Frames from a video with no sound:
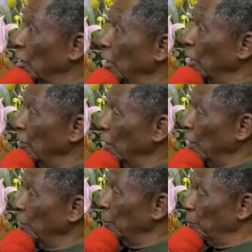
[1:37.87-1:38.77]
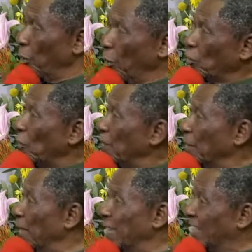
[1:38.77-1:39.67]
And both of
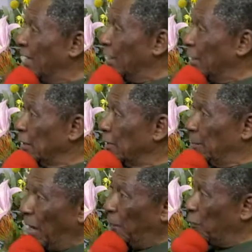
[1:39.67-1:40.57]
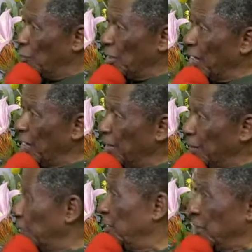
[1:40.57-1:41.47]
them are ill. The abuser and the
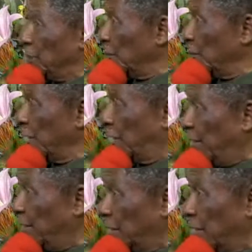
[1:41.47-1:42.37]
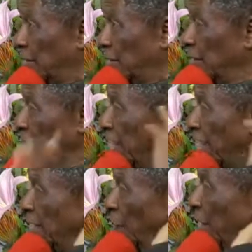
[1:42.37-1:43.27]
victim are ill. The other one